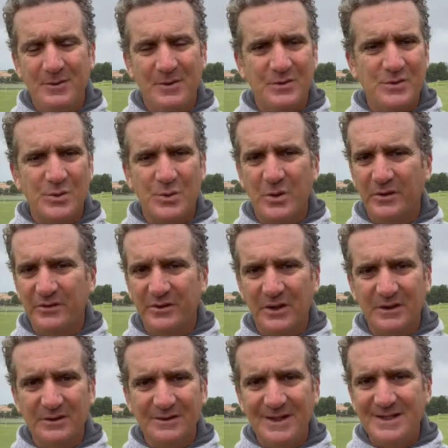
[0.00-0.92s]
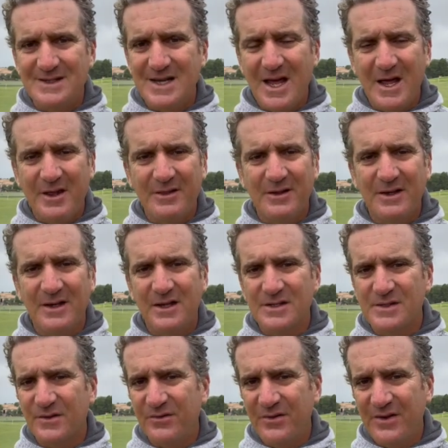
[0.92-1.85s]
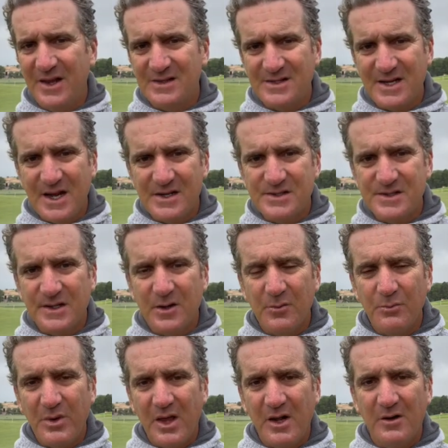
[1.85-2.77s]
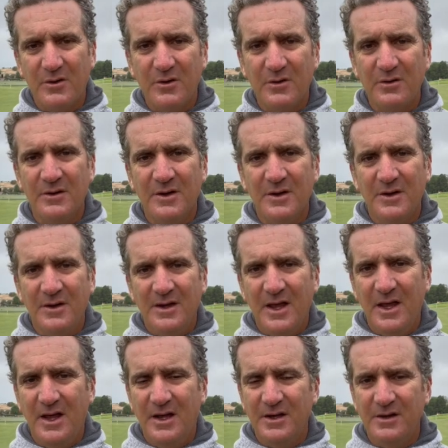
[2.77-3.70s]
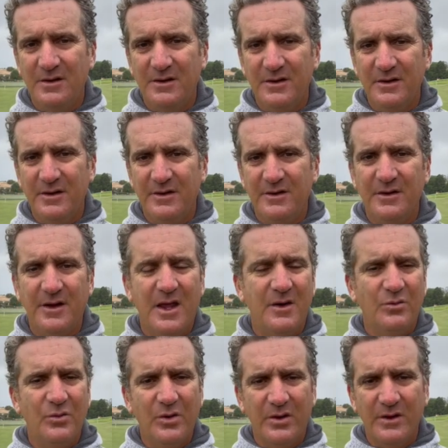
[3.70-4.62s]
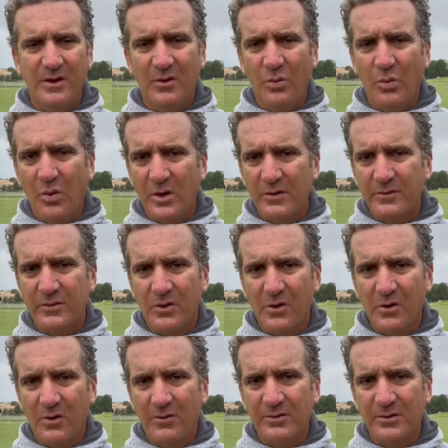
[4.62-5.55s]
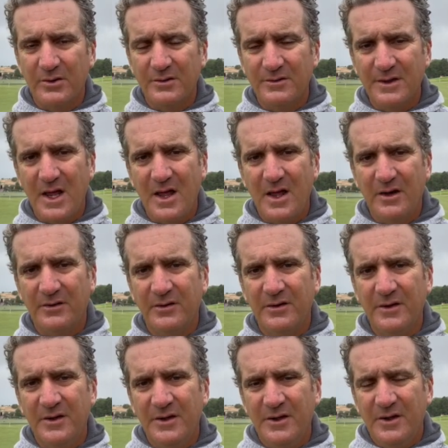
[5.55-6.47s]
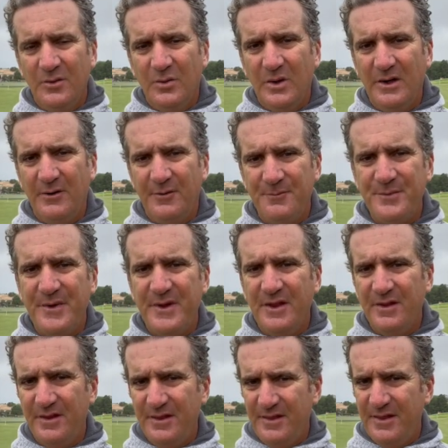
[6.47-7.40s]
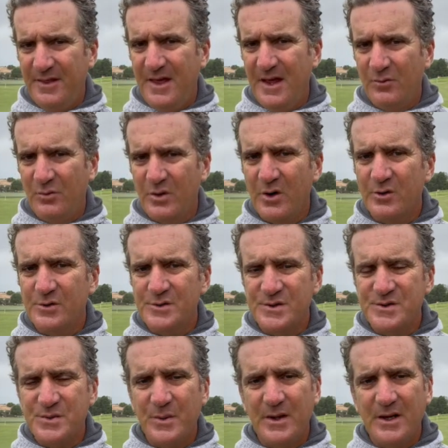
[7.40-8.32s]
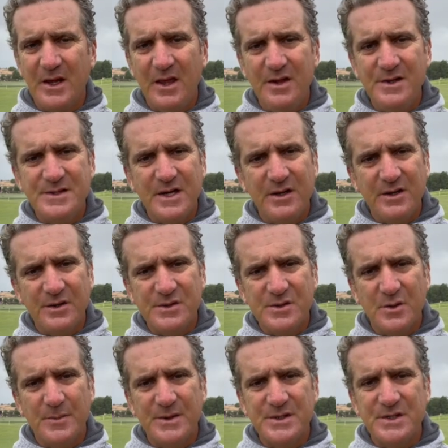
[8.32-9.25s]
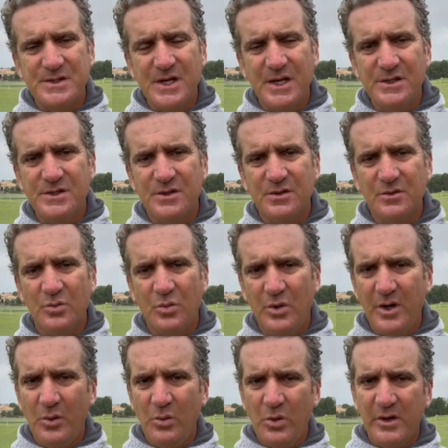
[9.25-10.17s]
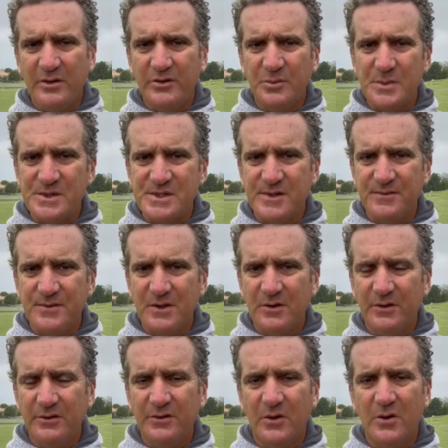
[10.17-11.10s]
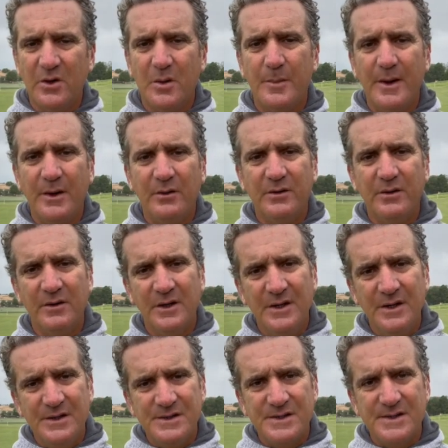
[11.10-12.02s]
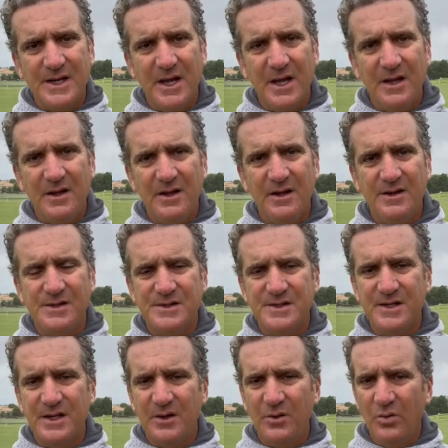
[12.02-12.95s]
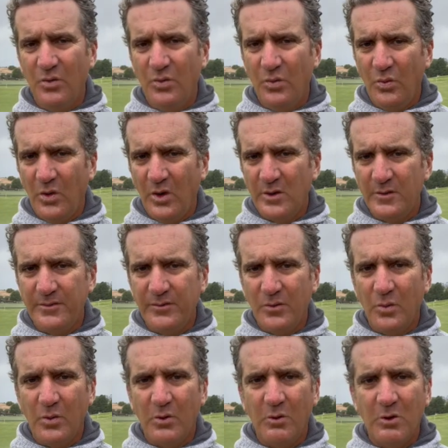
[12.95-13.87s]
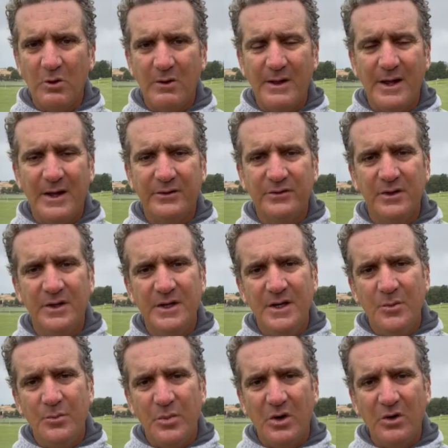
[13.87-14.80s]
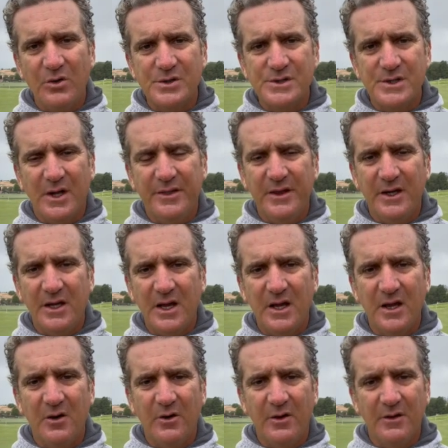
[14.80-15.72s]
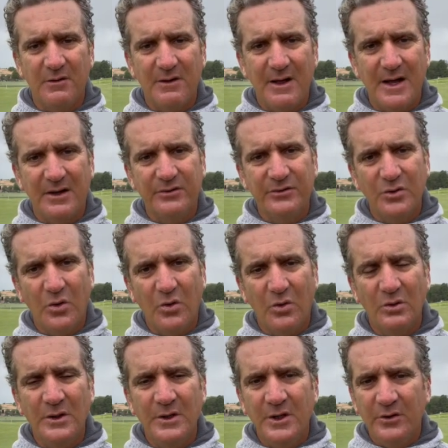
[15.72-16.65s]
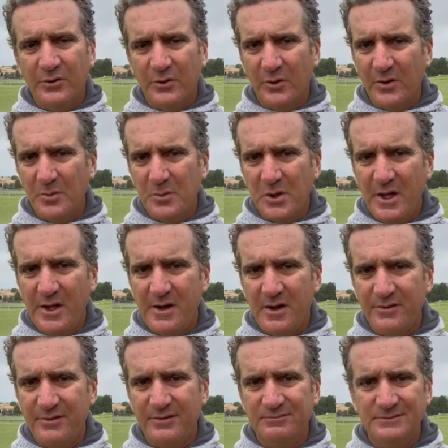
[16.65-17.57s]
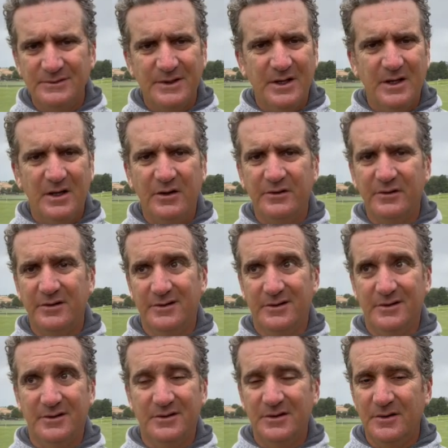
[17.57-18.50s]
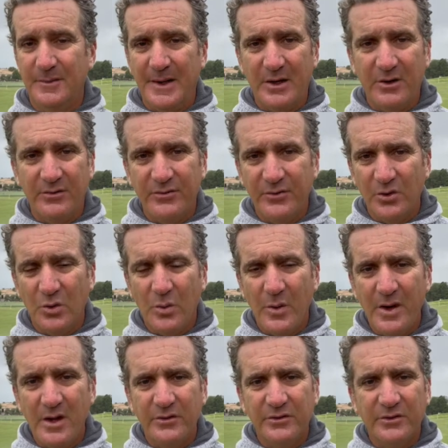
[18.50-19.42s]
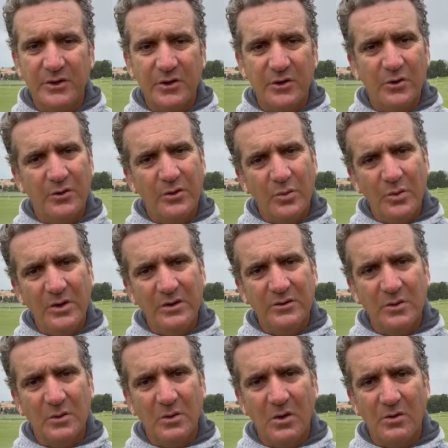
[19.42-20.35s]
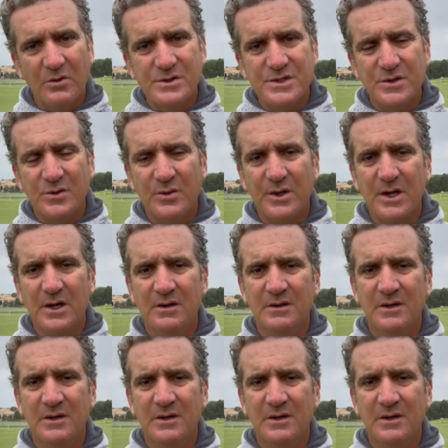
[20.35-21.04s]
Jordan's an elite athlete. He's a fantastic competitor and really a wonderful golfer. And while that rehearsal swing is getting so much attention, what I want to specifically talk about today is the wonderful world-class bunker shot that he hit on the last hole during the playoff. Hit it to about a foot away, secured the win to a large degree.